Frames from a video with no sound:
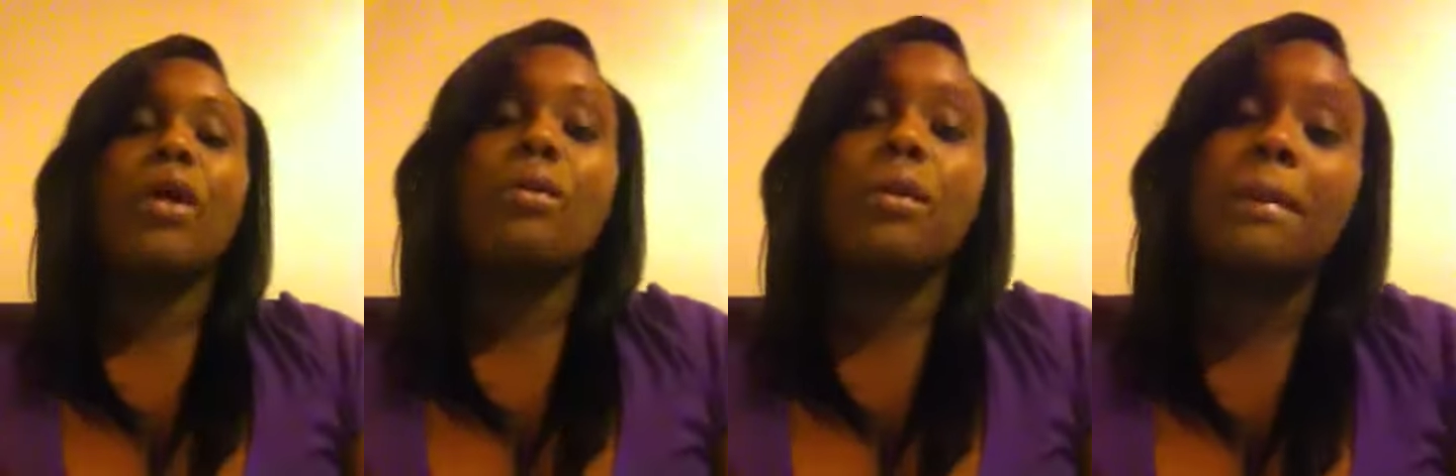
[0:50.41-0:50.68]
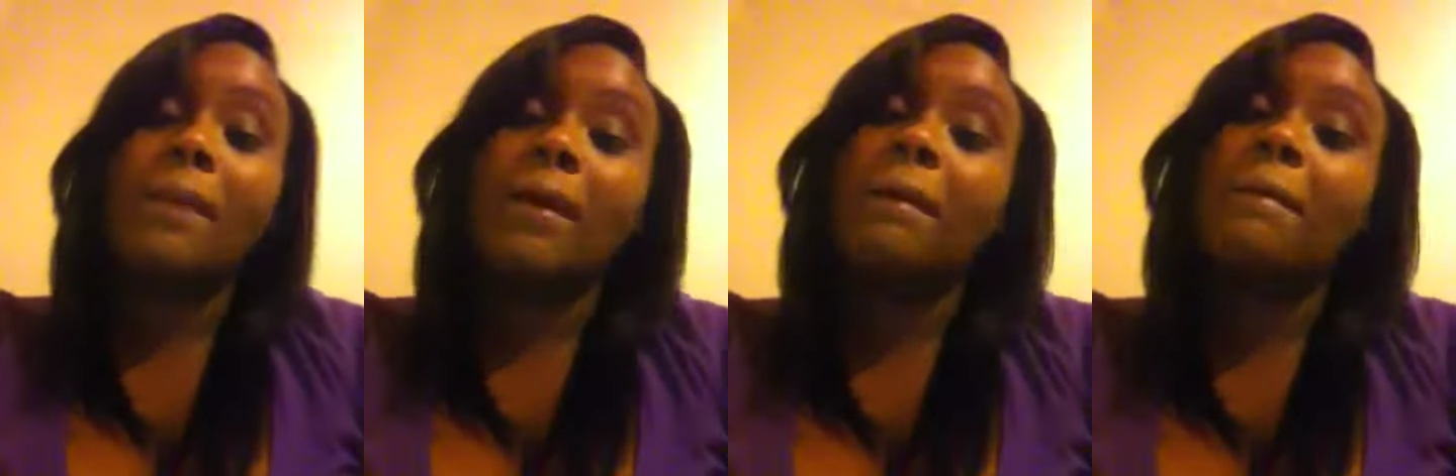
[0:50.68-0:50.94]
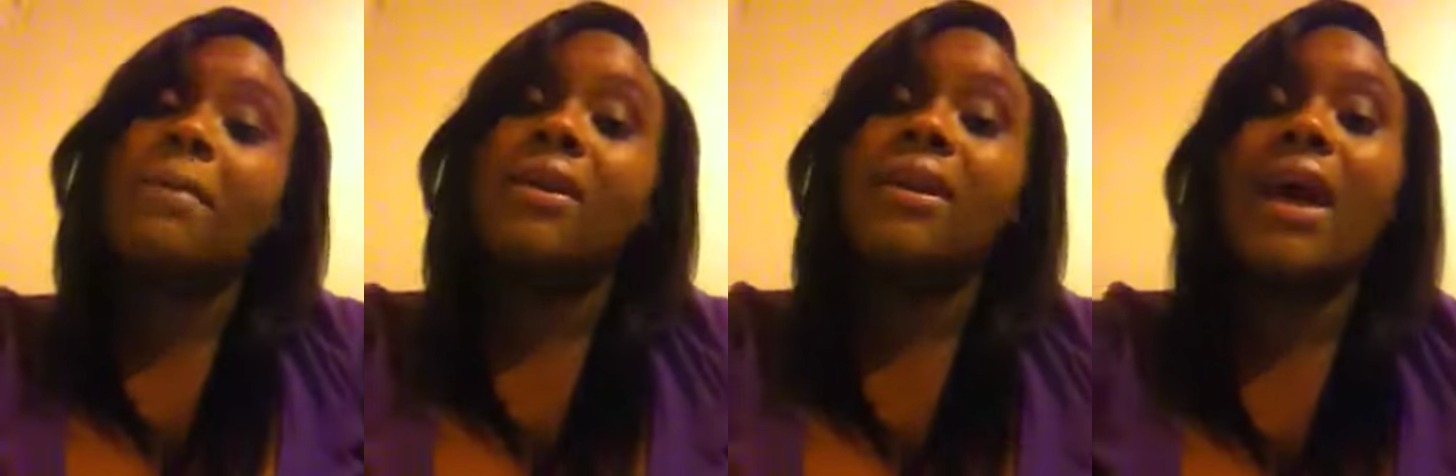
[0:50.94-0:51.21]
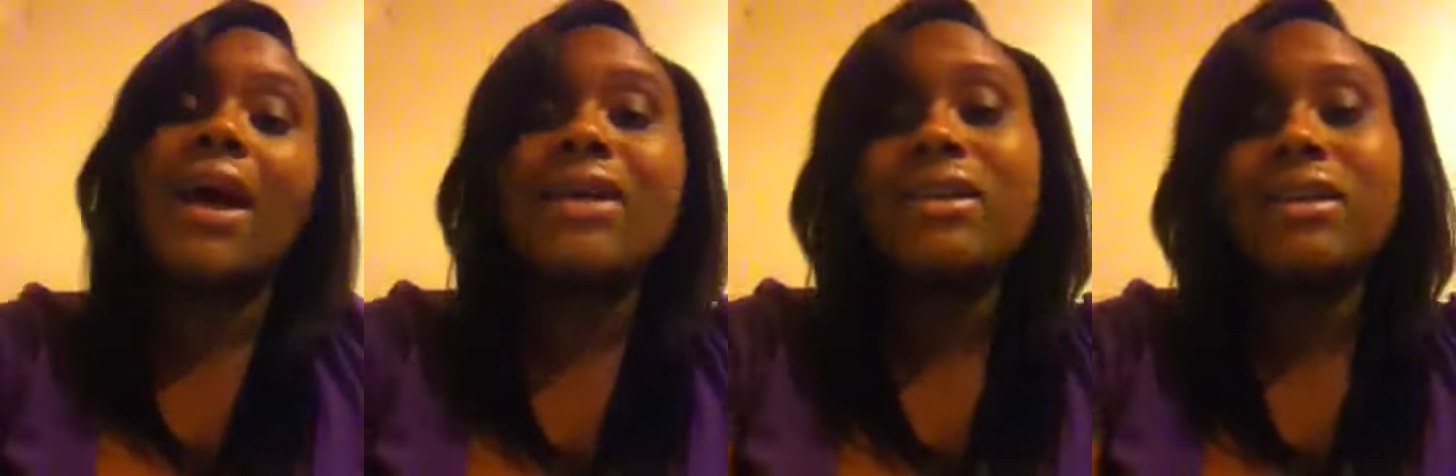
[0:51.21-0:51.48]
Remember,
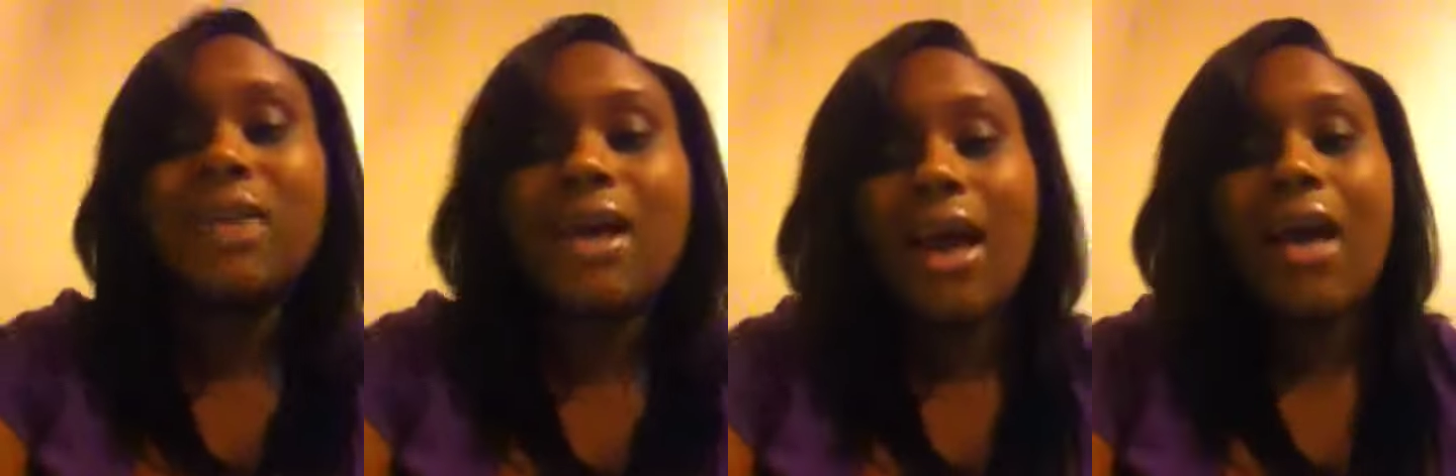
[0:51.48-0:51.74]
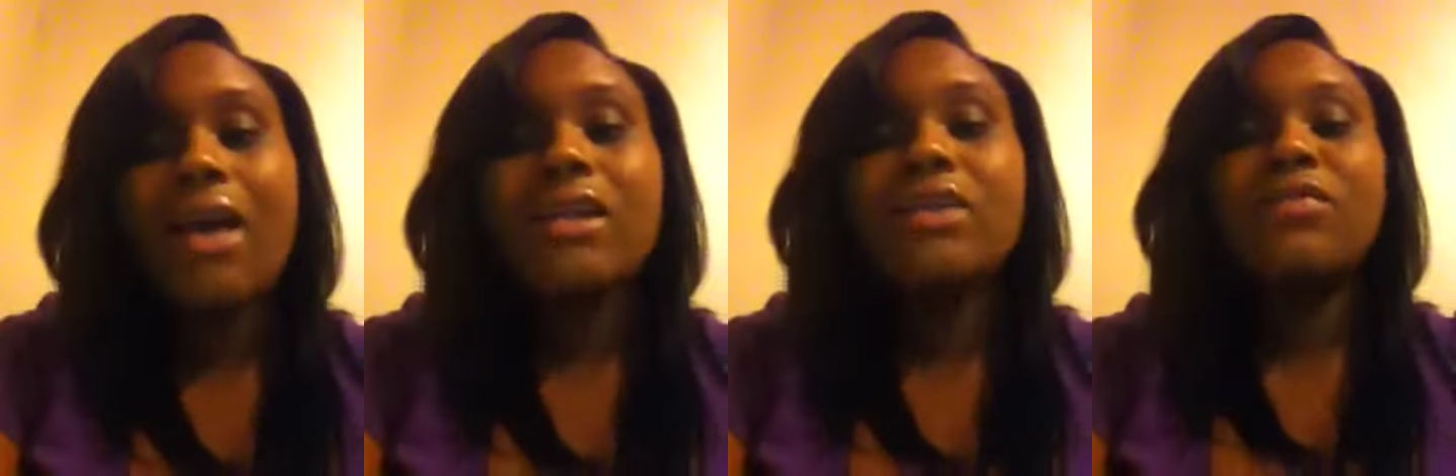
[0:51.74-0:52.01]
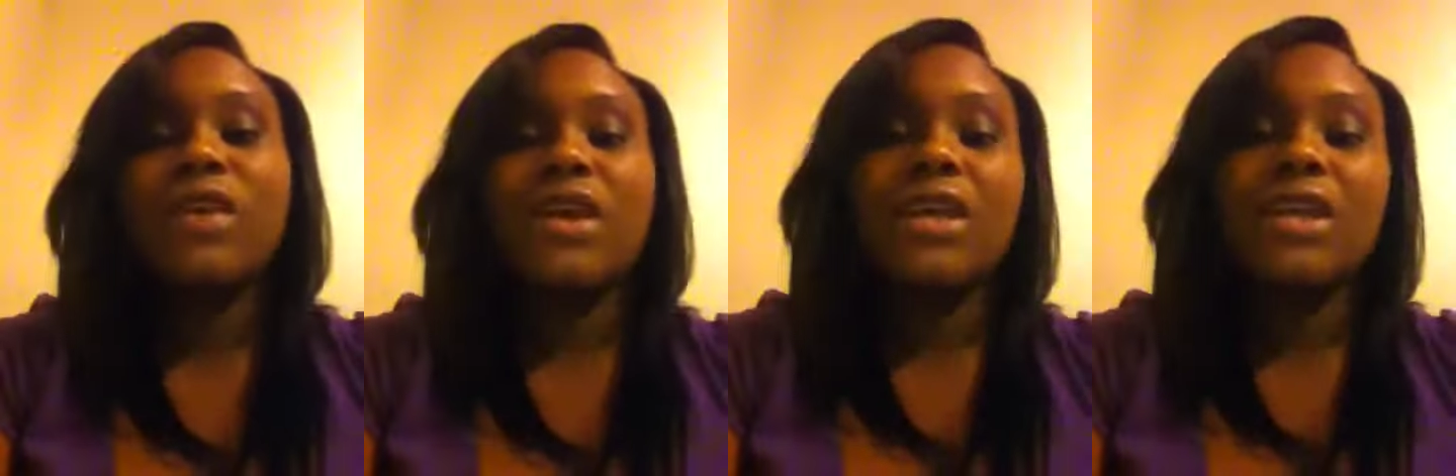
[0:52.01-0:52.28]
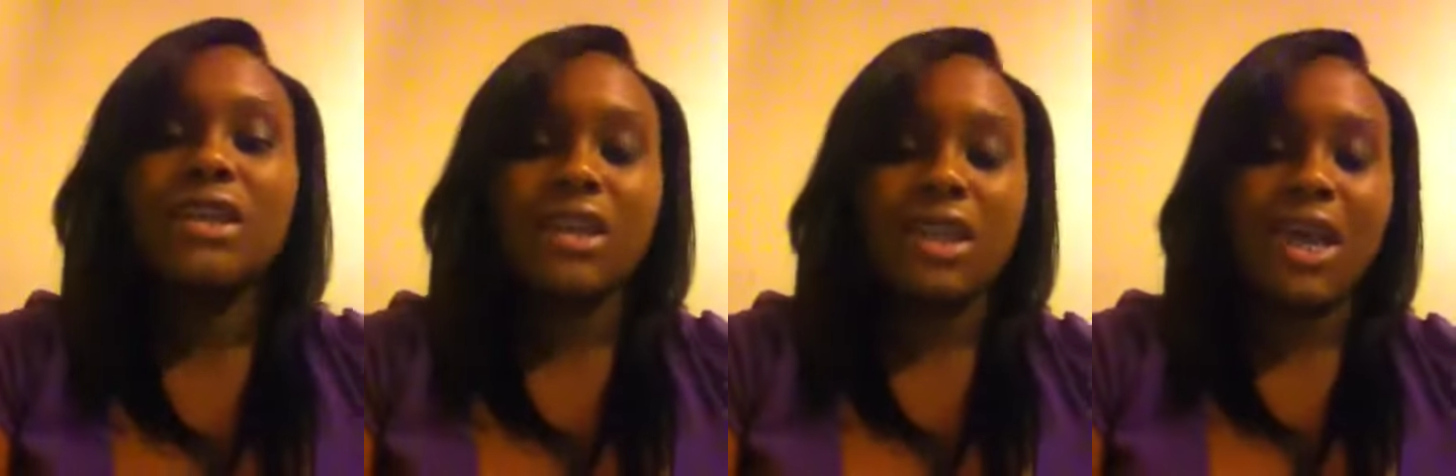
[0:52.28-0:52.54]
nice guys
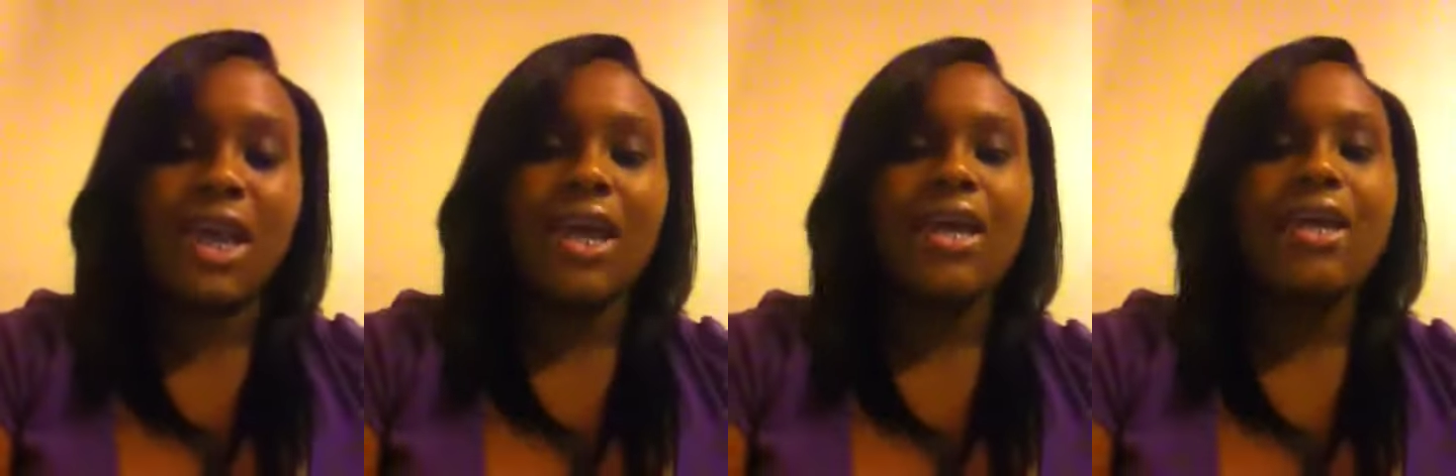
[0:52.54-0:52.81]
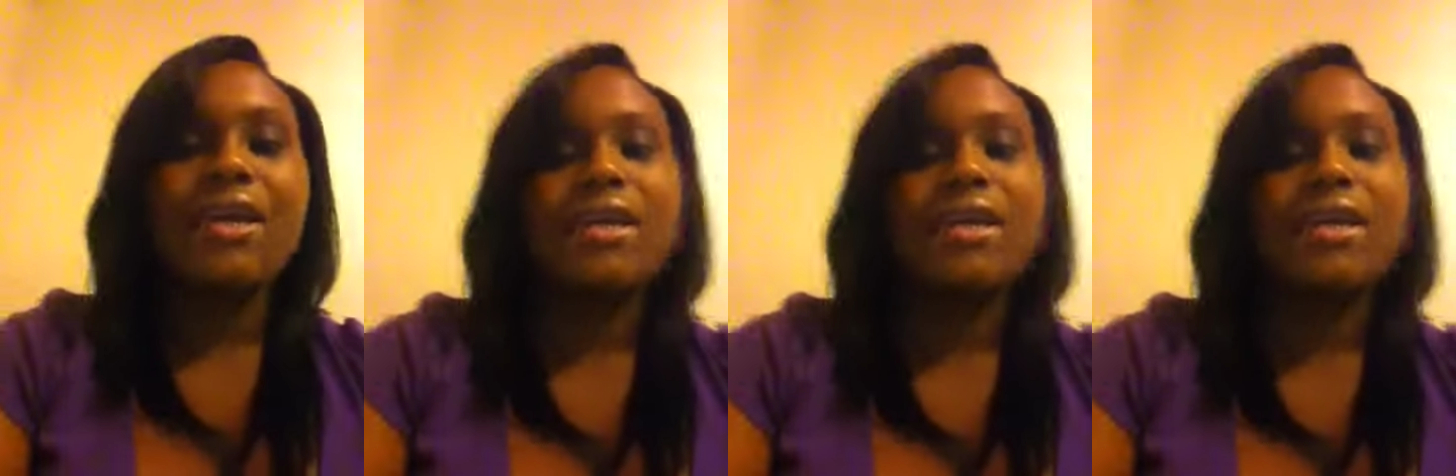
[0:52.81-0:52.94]
finish last.